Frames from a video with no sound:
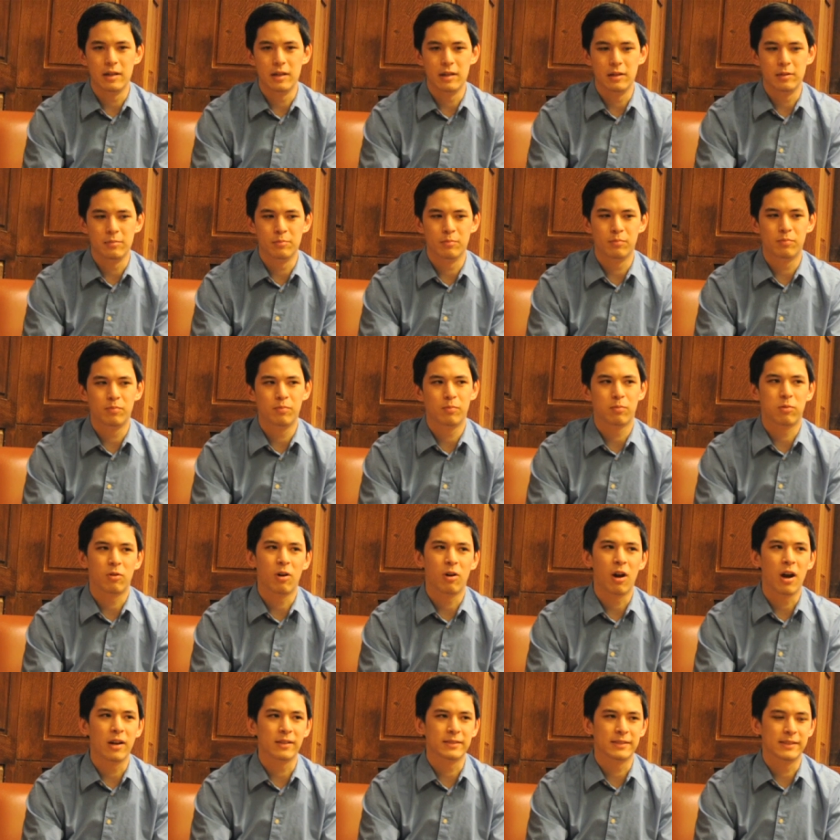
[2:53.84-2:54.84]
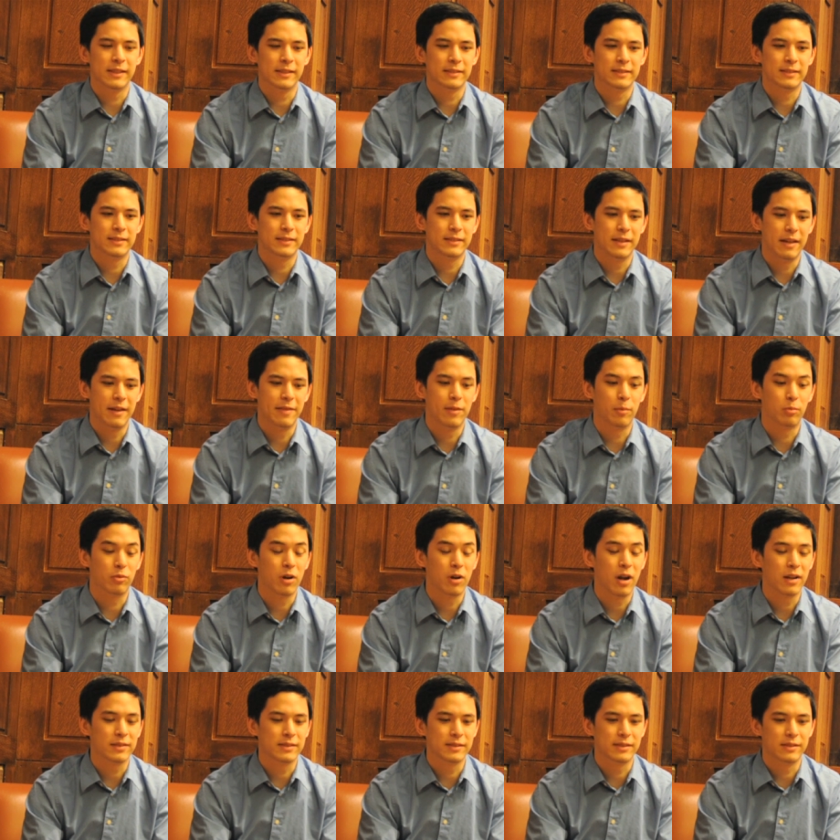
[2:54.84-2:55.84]
in the
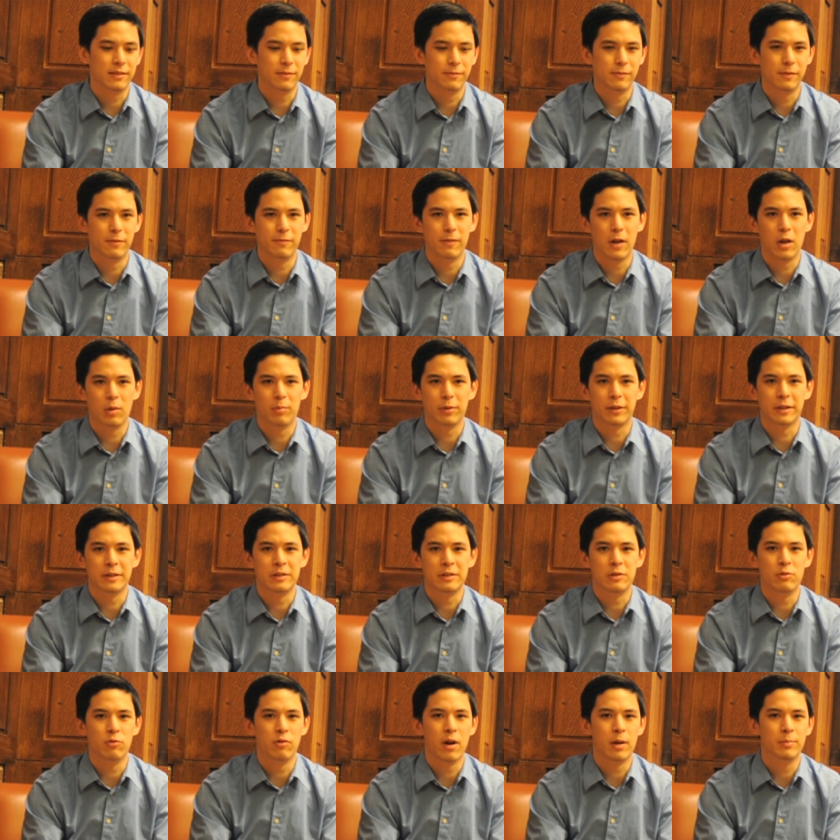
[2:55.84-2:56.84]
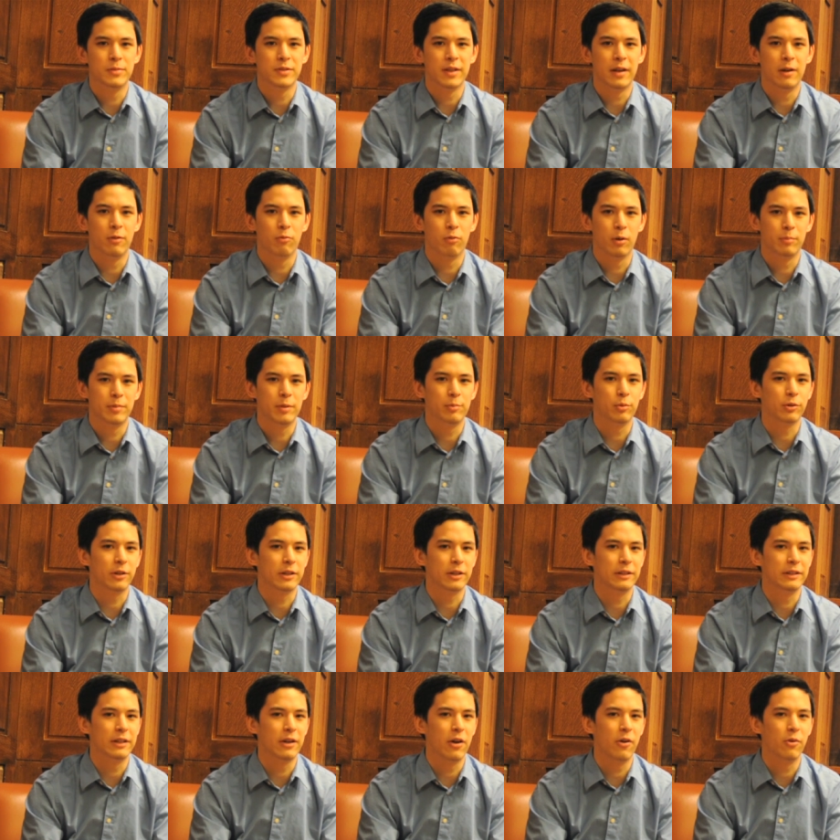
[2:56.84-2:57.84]
process of developing a new website where people
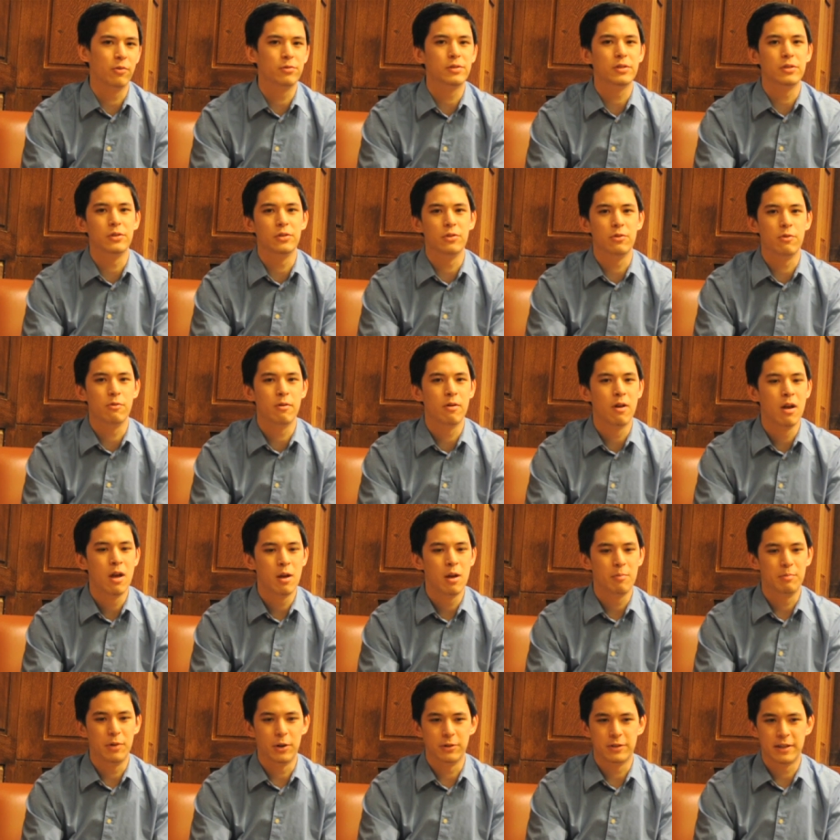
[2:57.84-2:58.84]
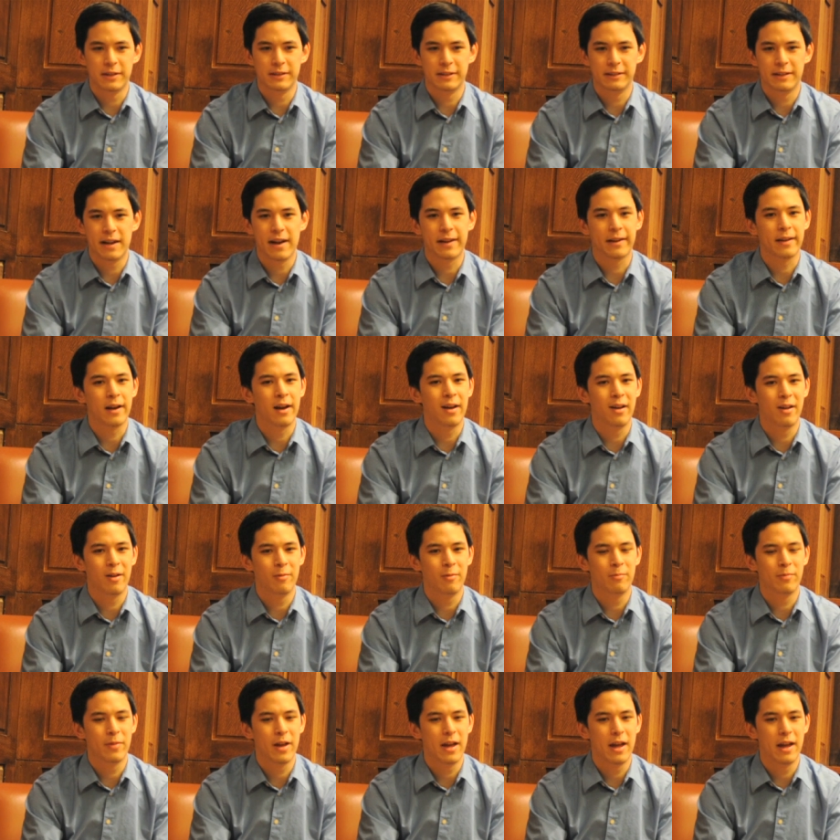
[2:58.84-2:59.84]
can go to
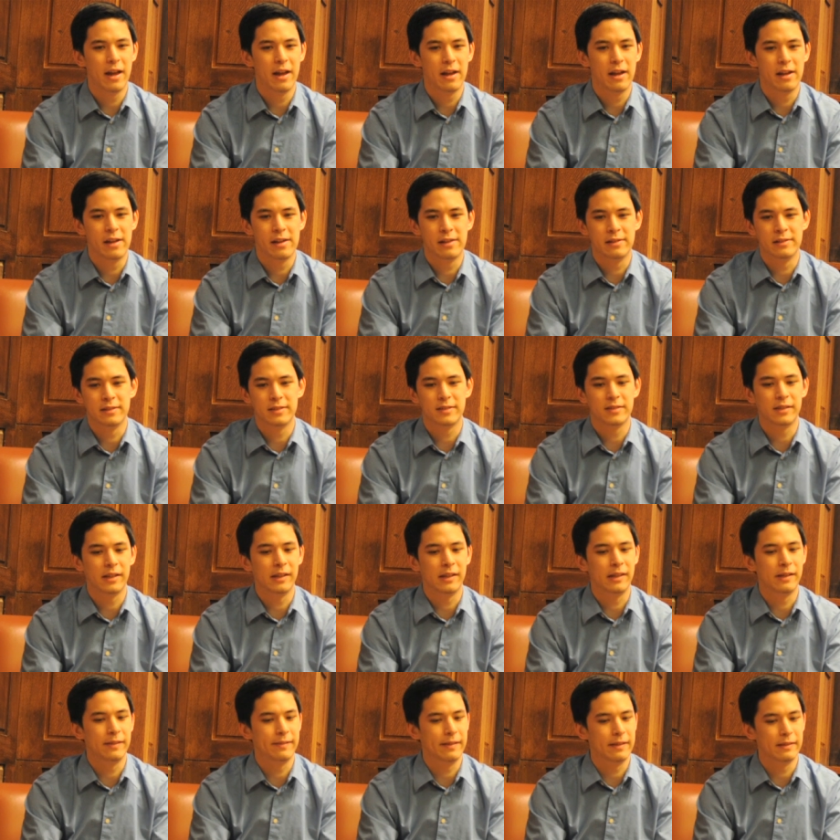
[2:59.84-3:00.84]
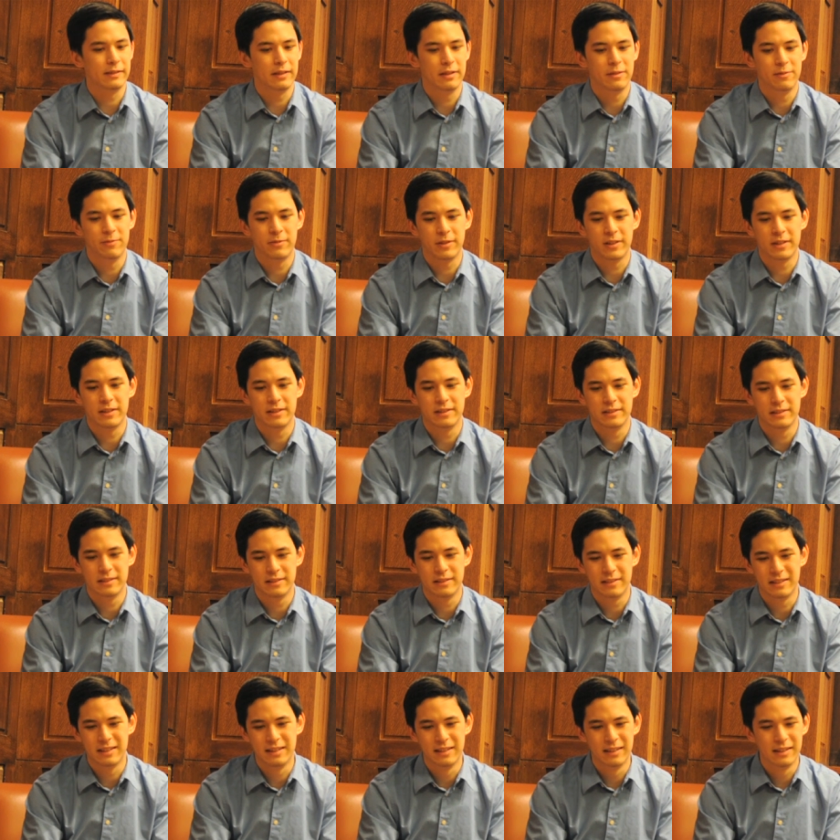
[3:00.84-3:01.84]
beertending.com and say they live
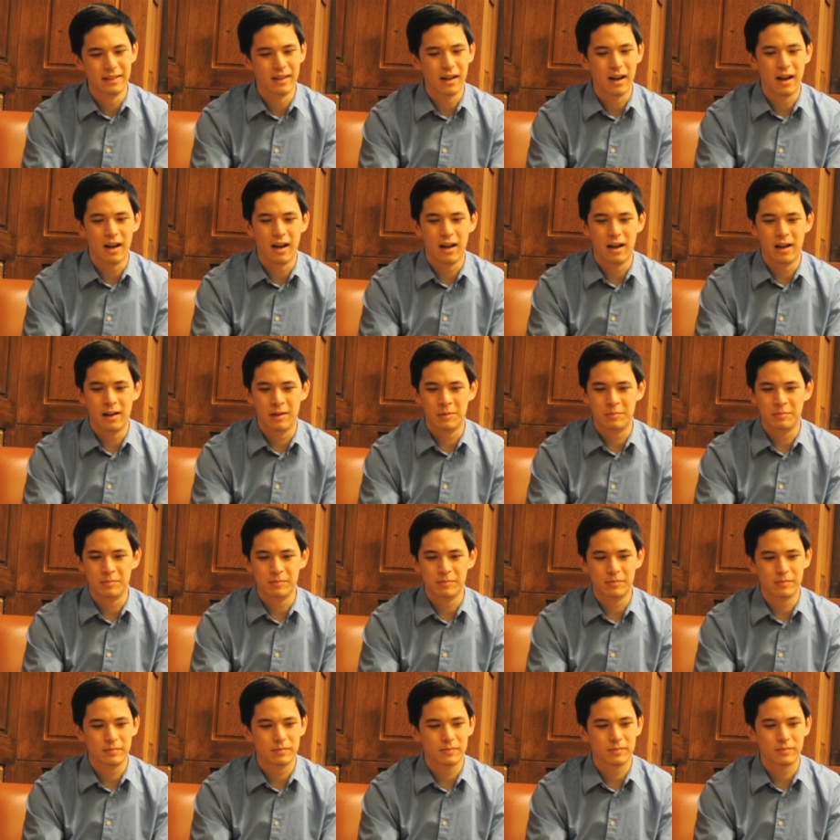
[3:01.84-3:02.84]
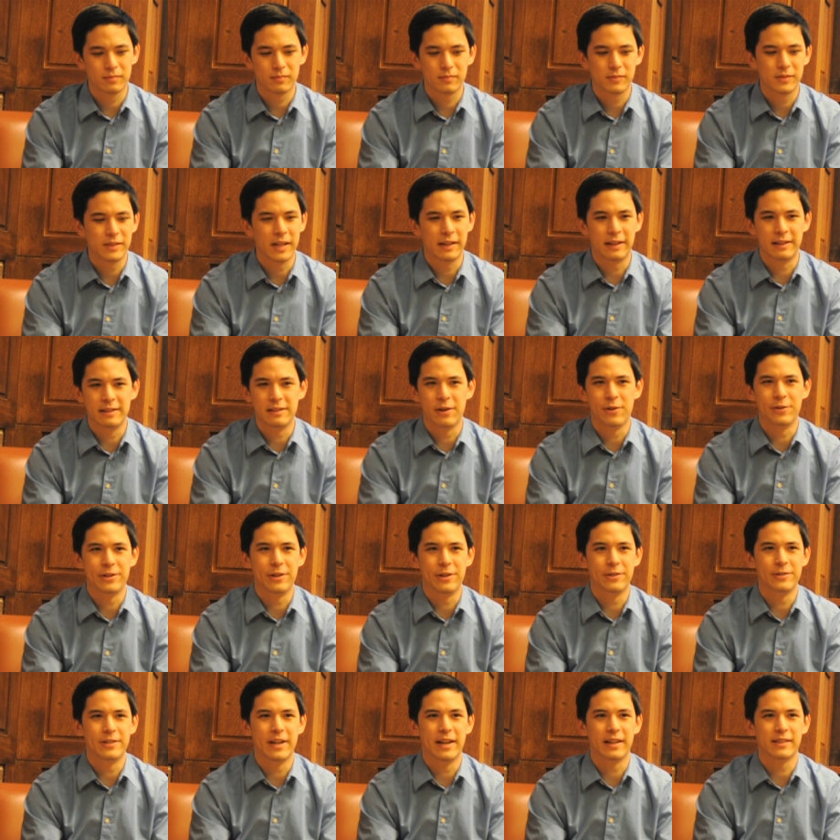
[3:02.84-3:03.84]
in San
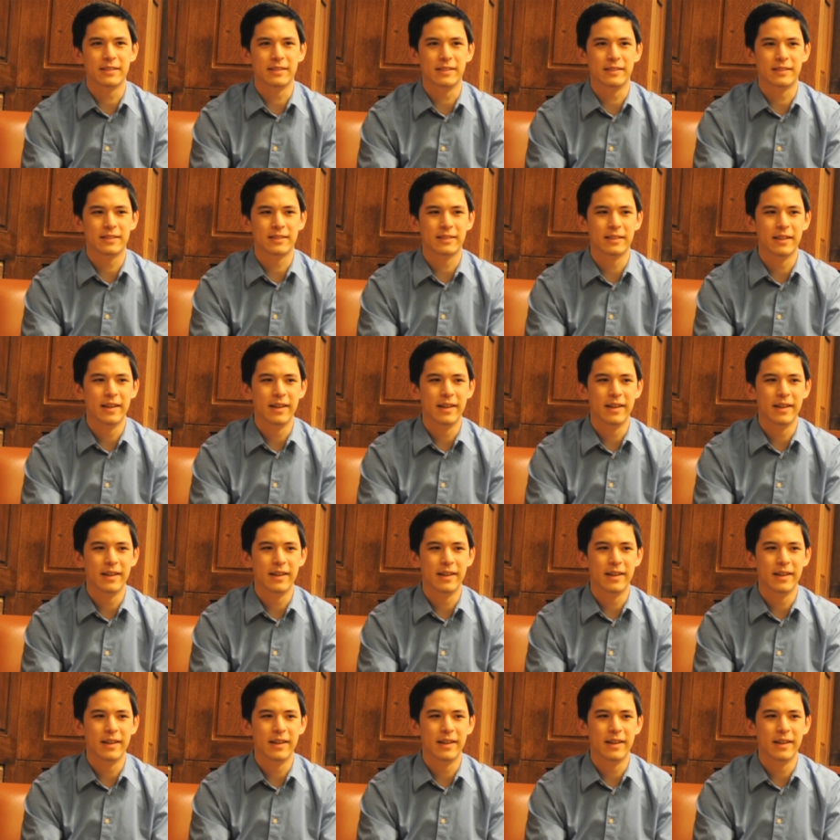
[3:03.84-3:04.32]
Antonio, Texas,